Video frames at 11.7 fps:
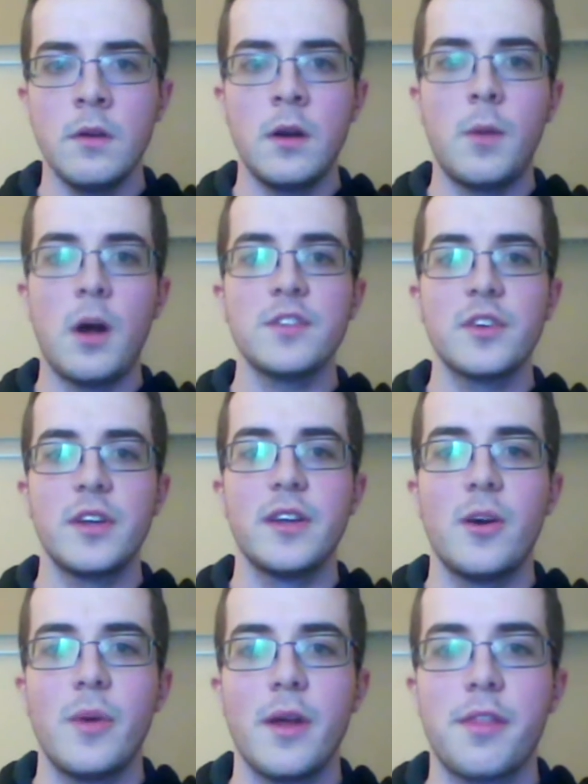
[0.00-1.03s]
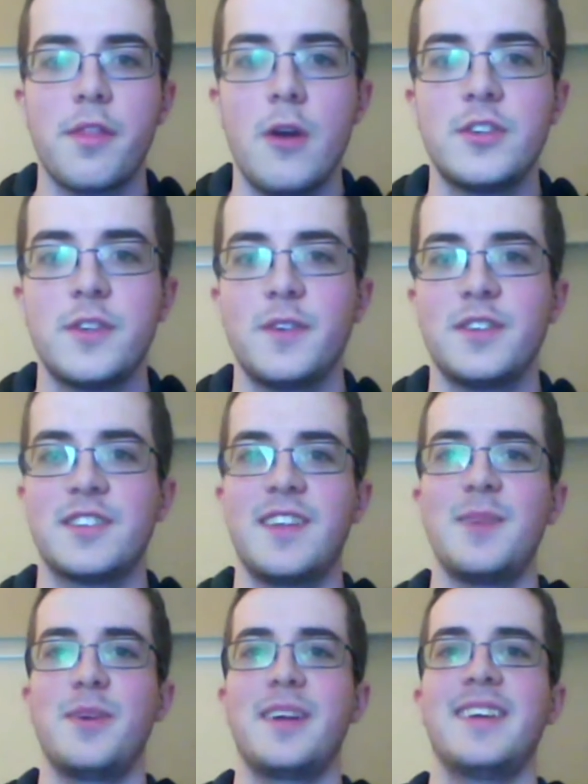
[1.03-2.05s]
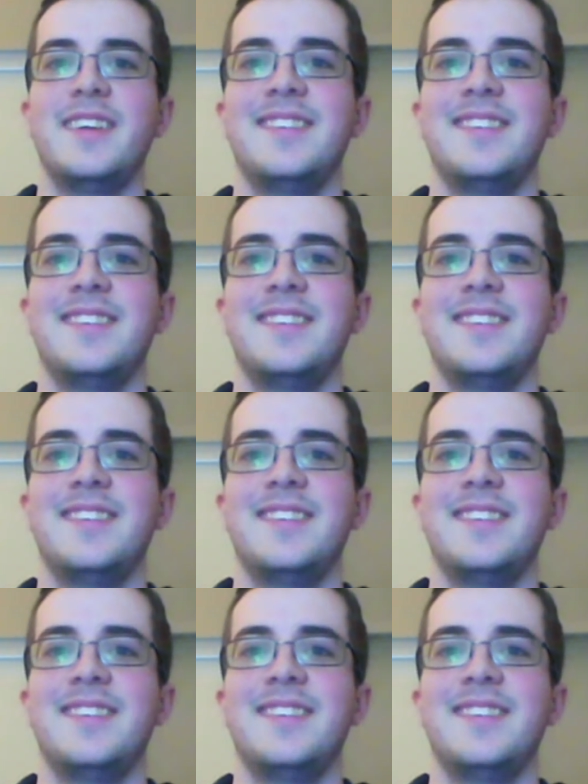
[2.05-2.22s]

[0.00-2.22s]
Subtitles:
Also going to go with Ota versus Kleibrink